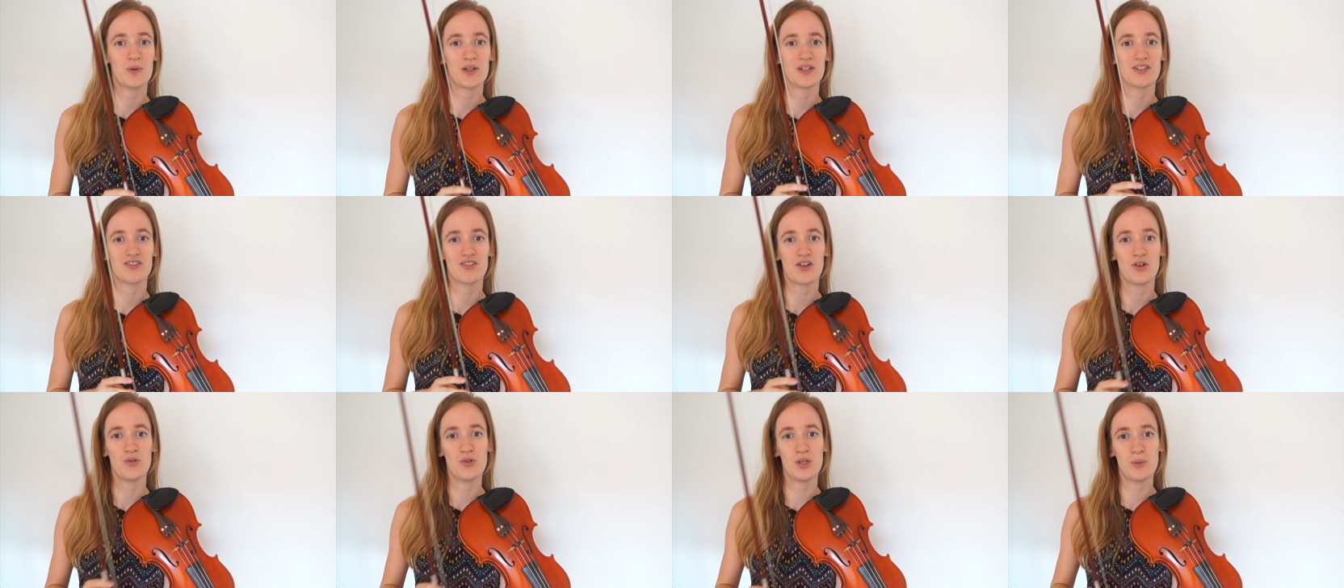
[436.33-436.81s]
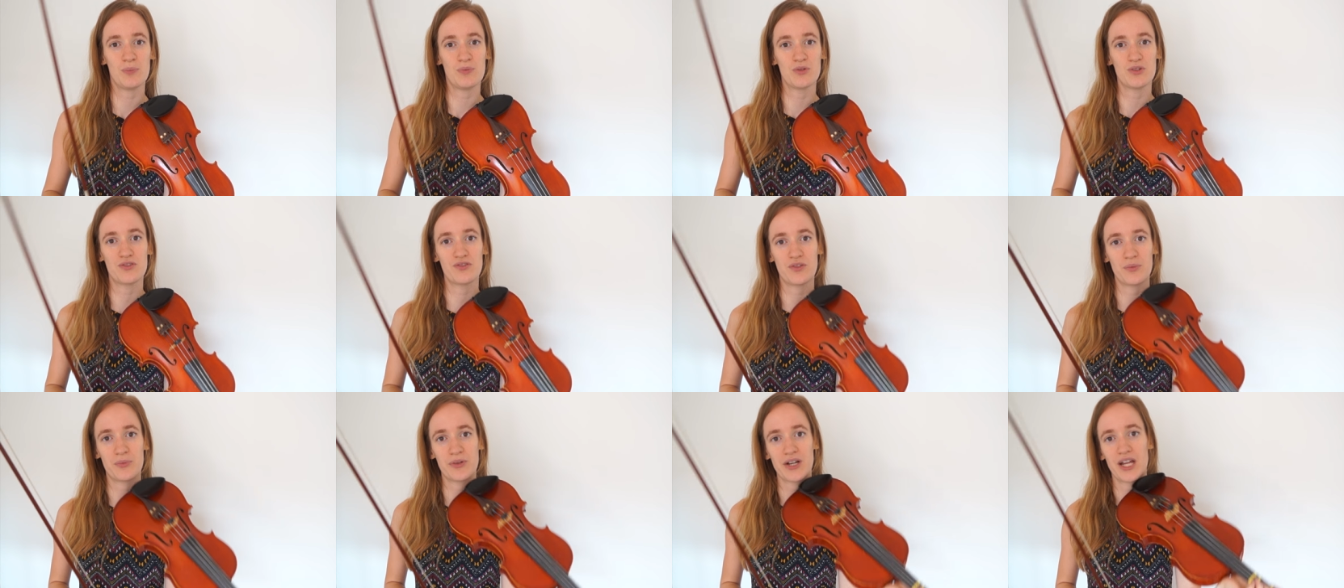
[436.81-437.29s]
but only
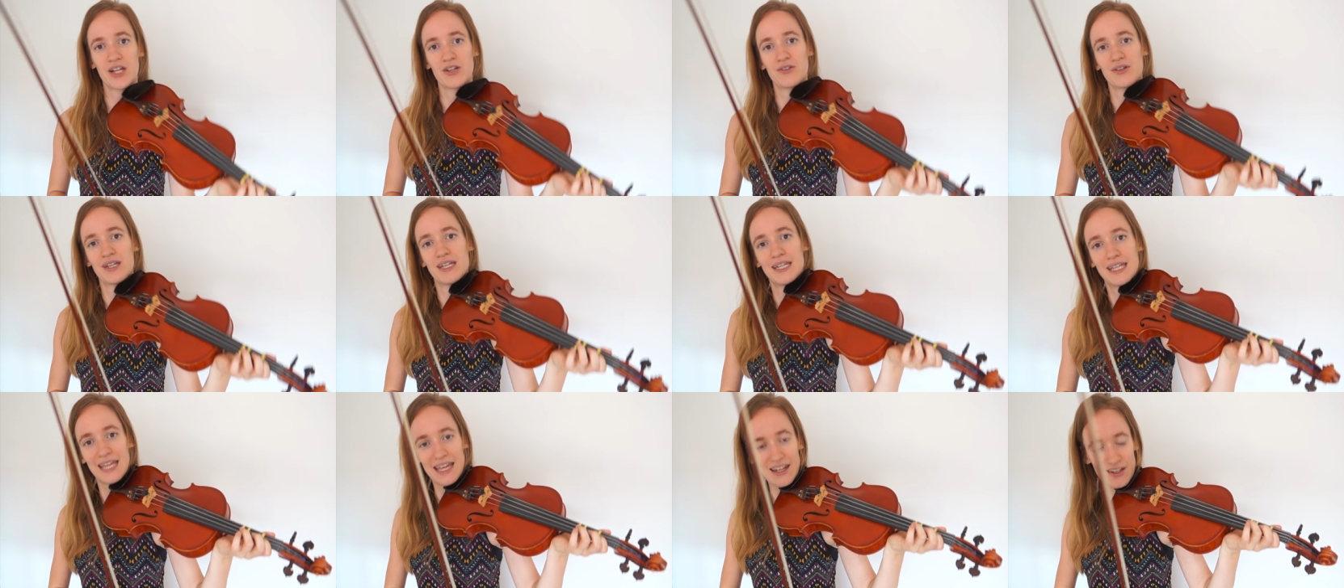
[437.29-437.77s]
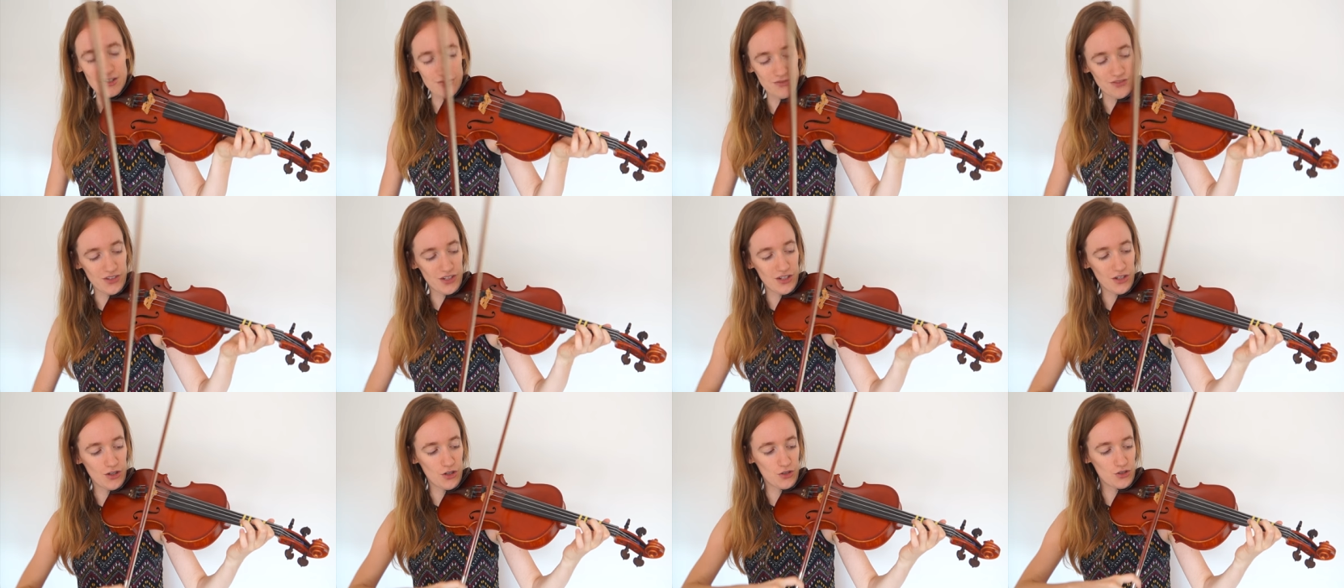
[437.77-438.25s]
put vibrato in the end
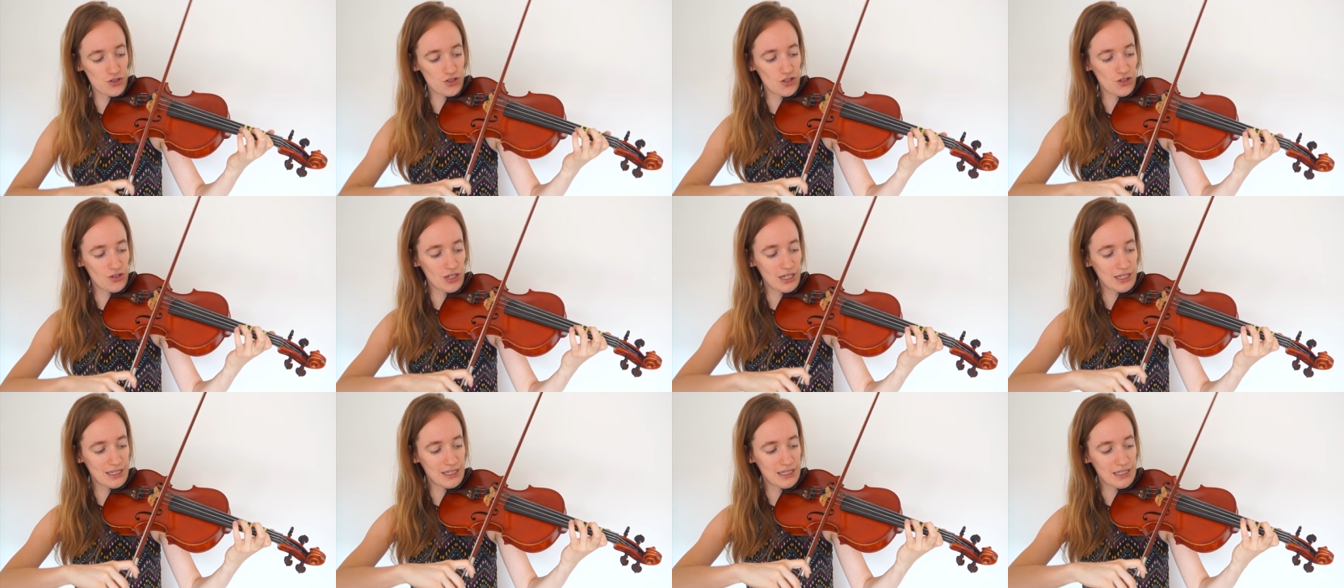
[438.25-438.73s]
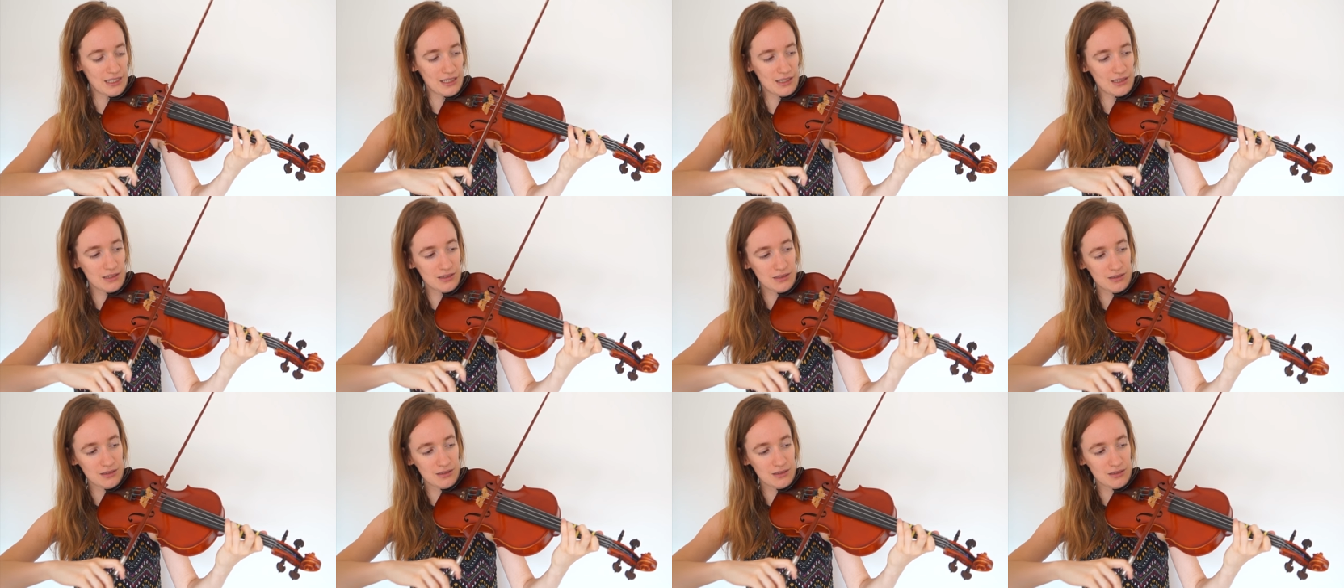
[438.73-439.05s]
of the note. So like this.